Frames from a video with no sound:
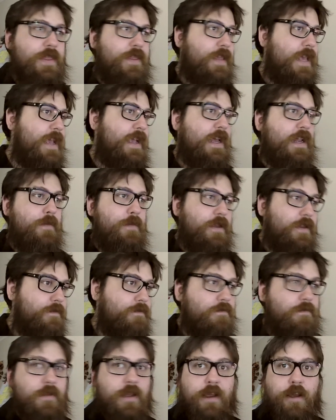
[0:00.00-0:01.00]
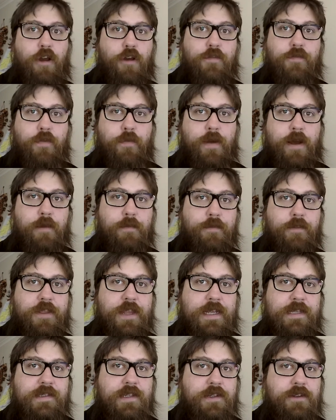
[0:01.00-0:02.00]
they're going to be like overwhelmed with
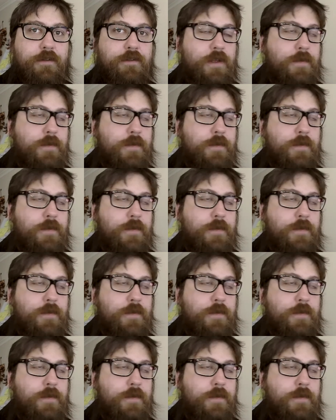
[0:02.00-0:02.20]
things to do,